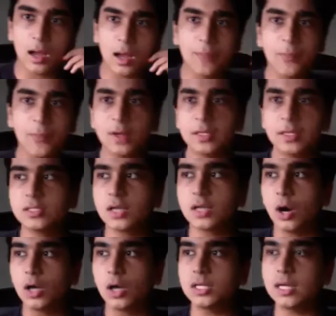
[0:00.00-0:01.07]
want you to
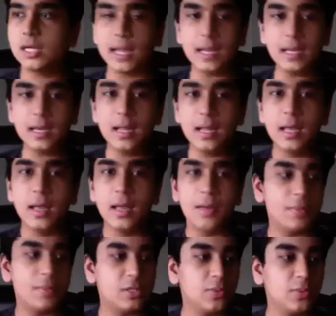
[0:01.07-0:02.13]
alternate
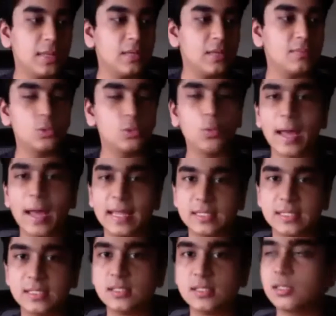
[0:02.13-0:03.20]
between them
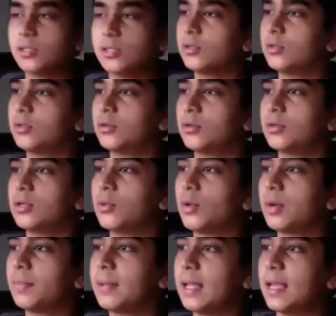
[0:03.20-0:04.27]
twice. So you want
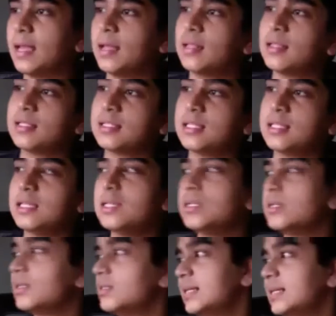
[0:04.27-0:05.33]
to play the
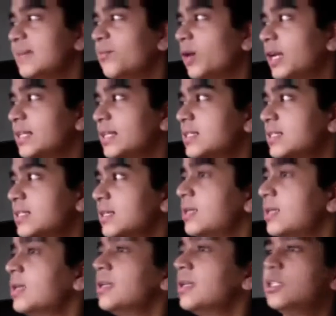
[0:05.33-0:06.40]
C once,
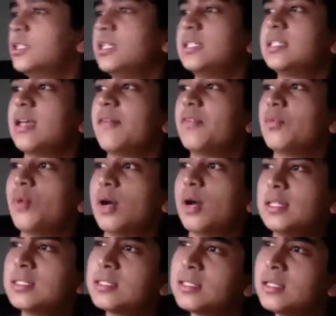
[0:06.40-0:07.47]
G7
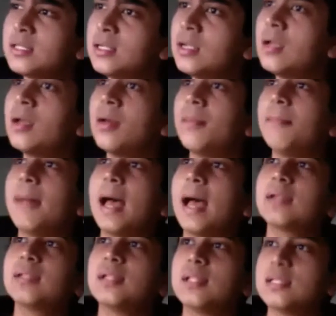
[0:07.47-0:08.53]
once,
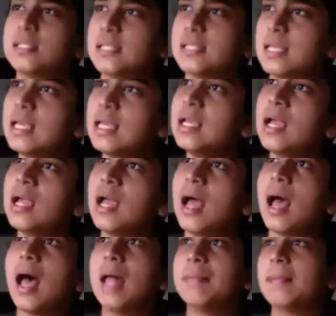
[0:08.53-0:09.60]
back to the C,
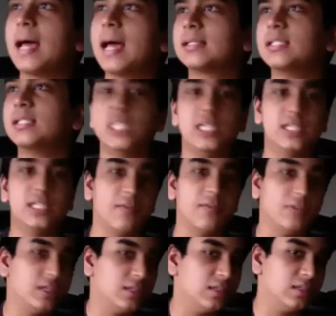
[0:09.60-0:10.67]
and back to
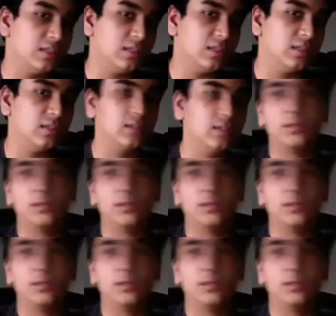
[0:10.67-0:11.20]
G7.